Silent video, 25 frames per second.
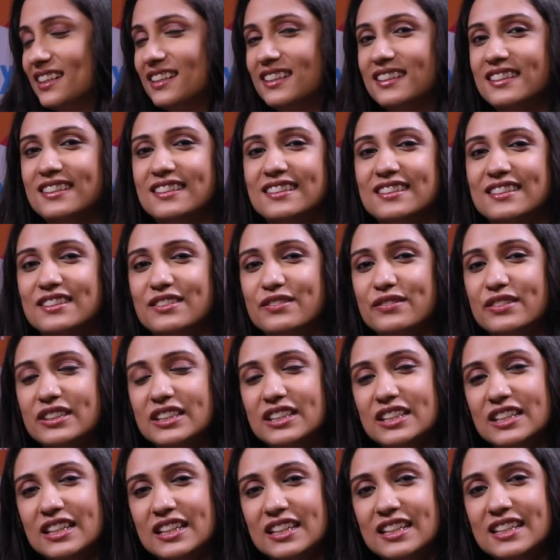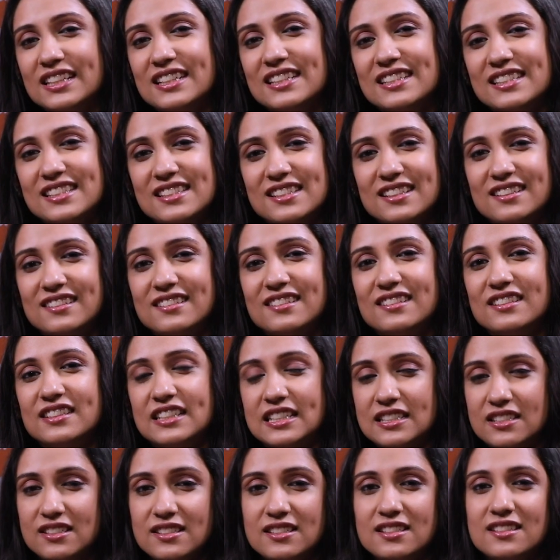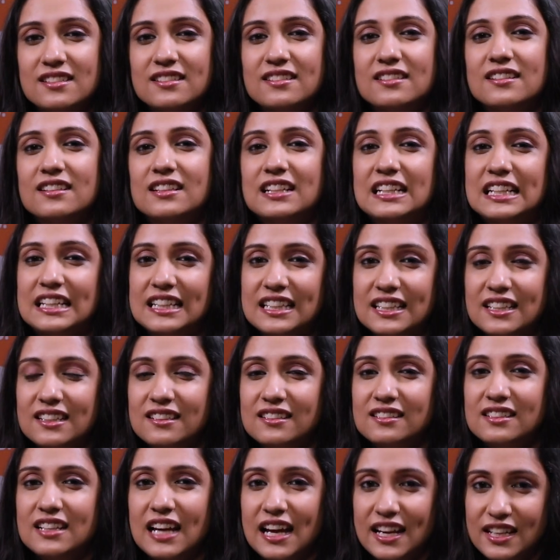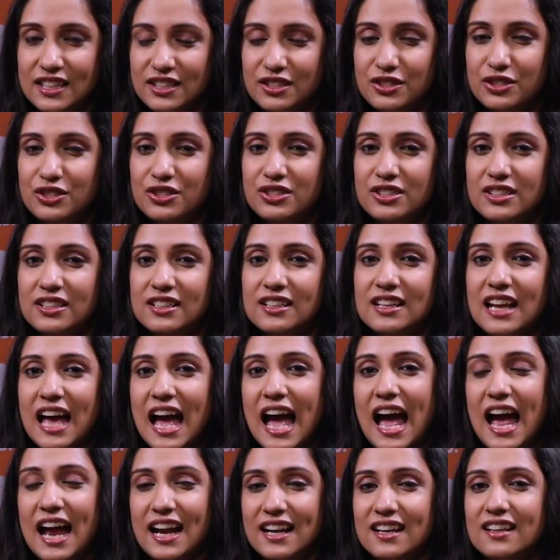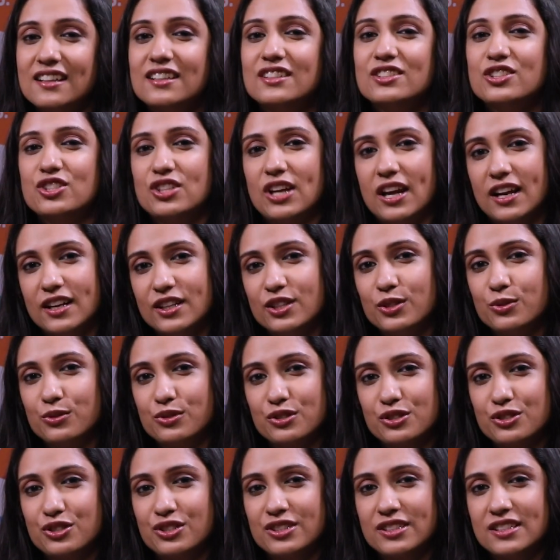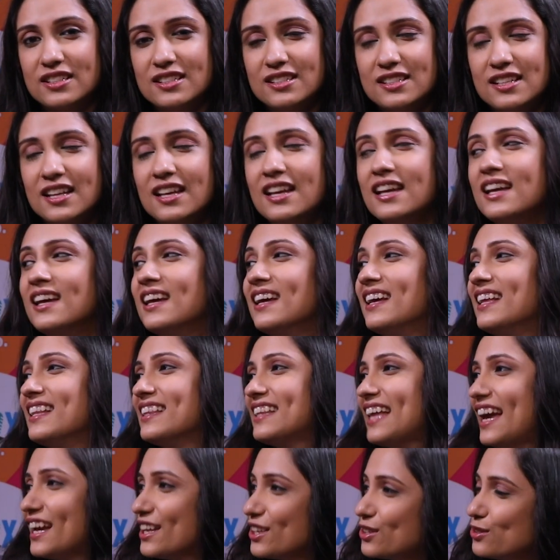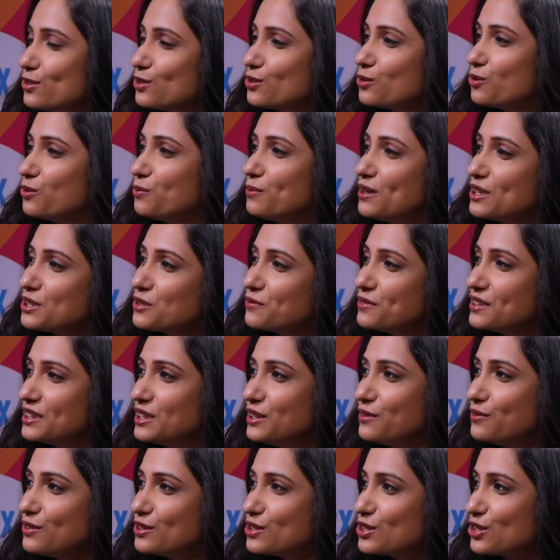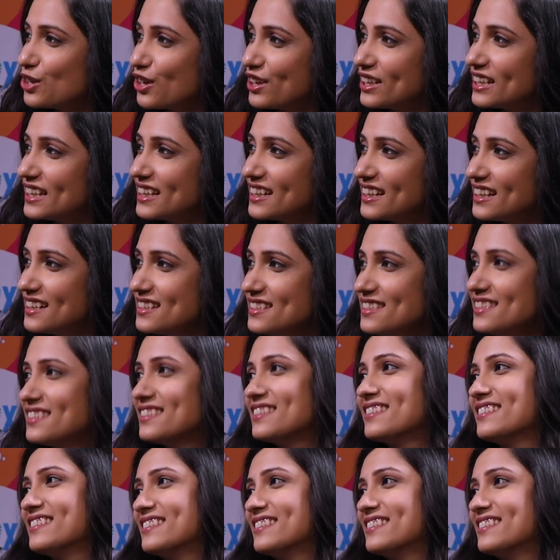Vidhi is a registered clinical dietitian and a child nutritionist. Thank you so much, Vidhi, for joining us.